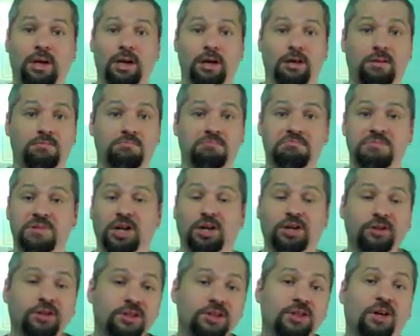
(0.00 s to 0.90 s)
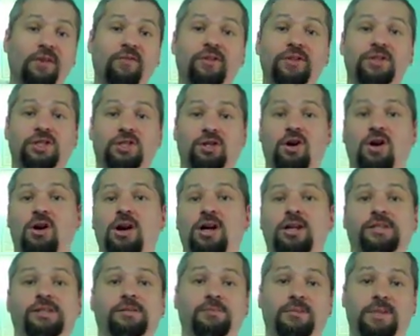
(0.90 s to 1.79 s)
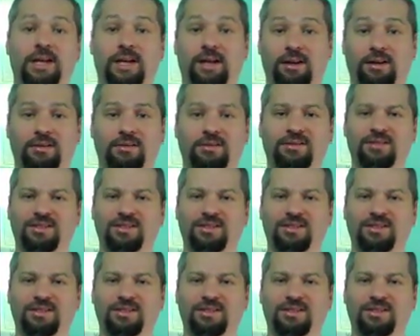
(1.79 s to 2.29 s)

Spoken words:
and tell yourself it's an awesome day.